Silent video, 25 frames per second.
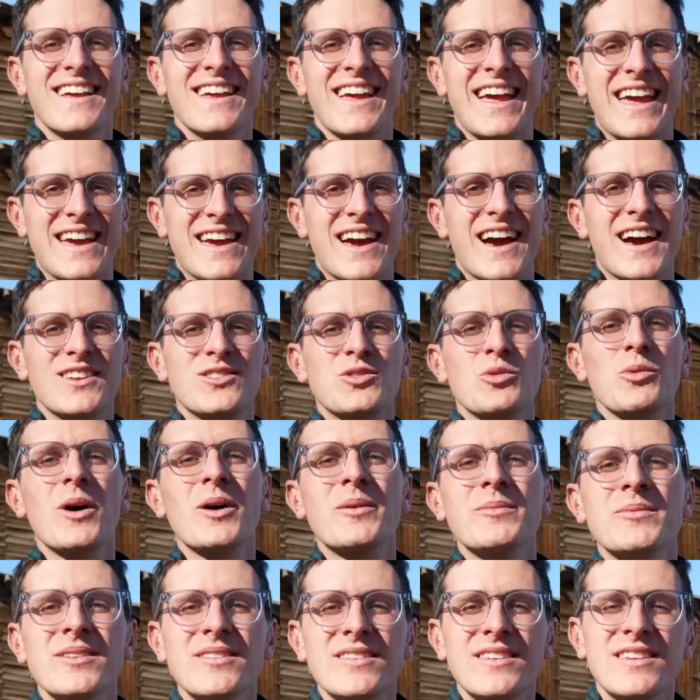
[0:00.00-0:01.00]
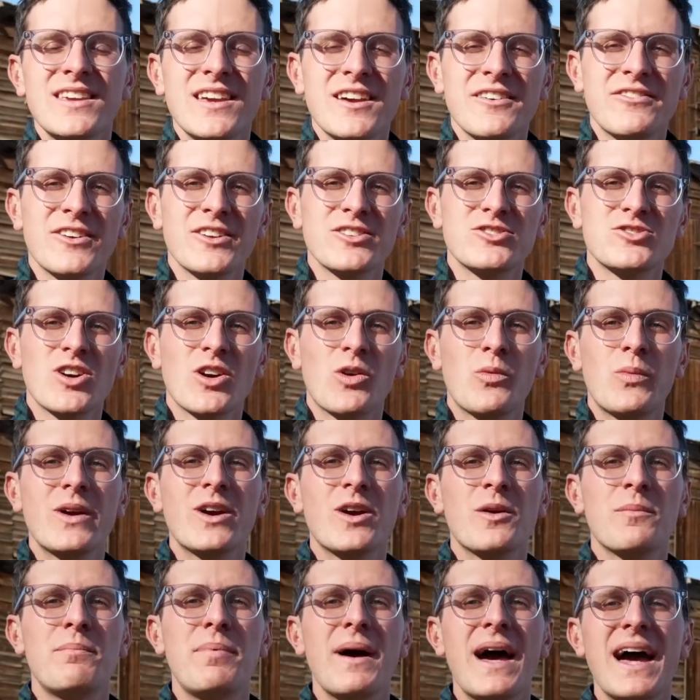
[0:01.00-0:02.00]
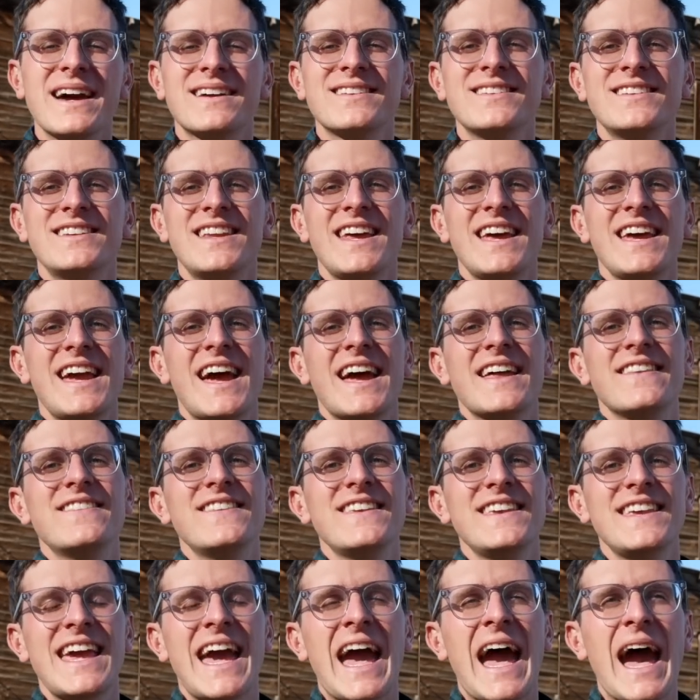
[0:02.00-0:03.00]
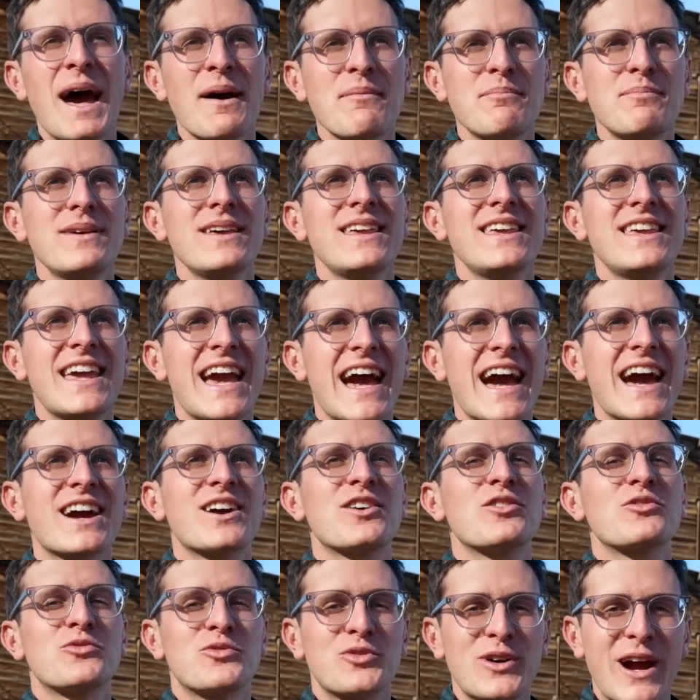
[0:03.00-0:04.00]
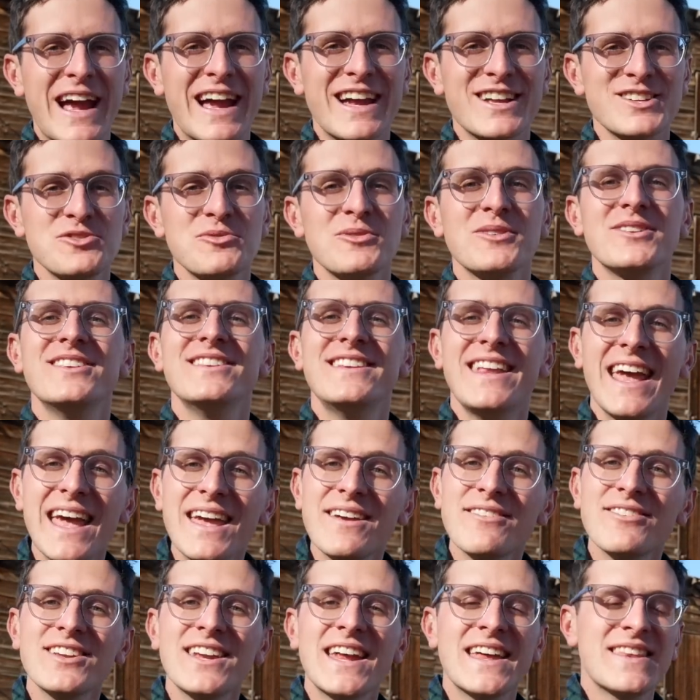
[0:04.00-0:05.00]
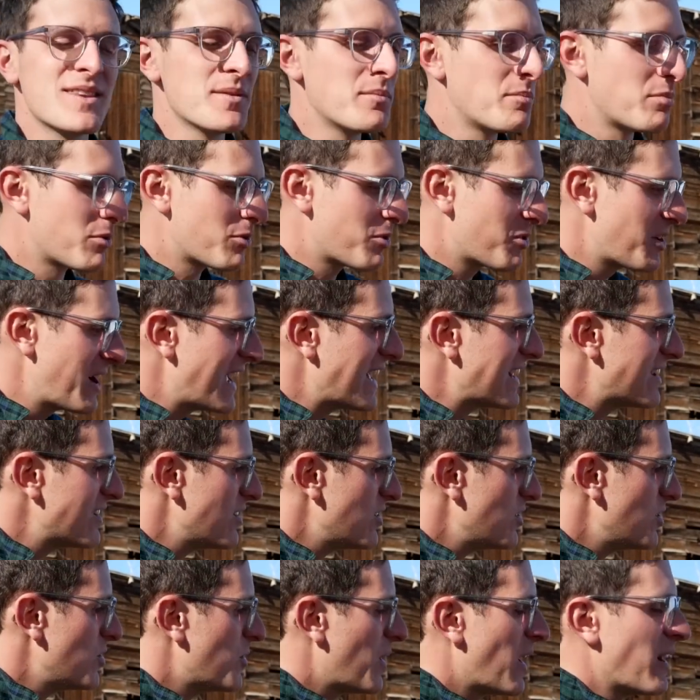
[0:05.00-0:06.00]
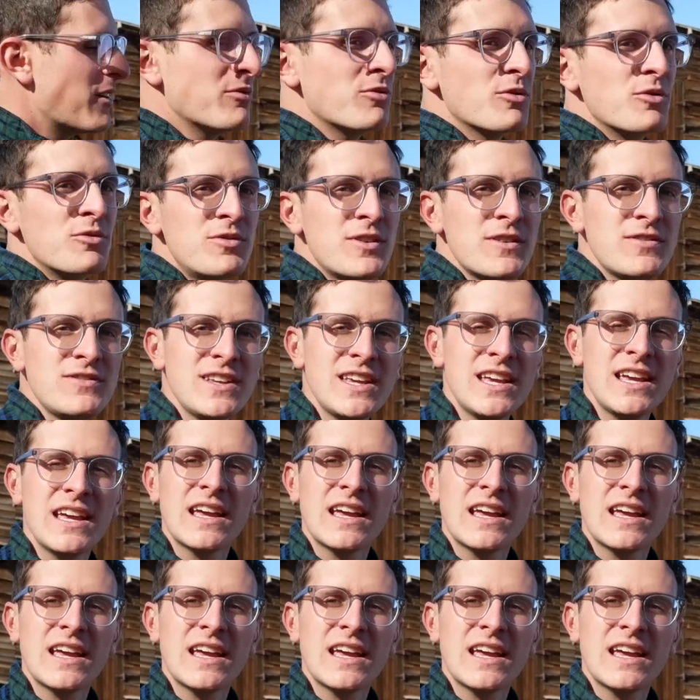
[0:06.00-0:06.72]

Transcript: Hey guys, welcome to TFL Truck. We are back today at the Happy Yak Ranch with David and the brand new F-150.